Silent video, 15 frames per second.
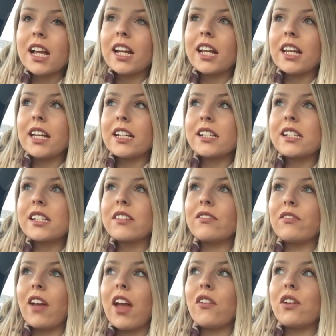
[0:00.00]
and I eat
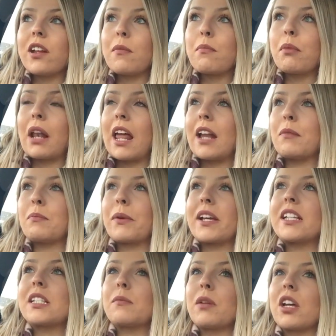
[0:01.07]
very
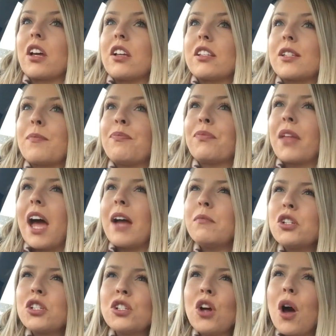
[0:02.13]
plant-based because I'm
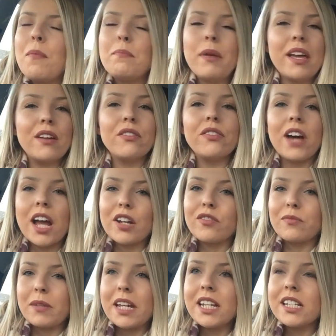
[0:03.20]
just not a big fan
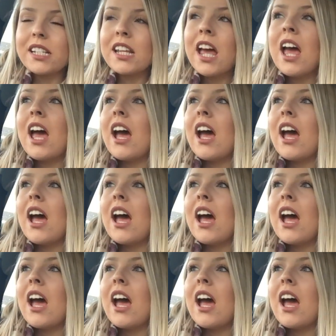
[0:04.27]
of meat.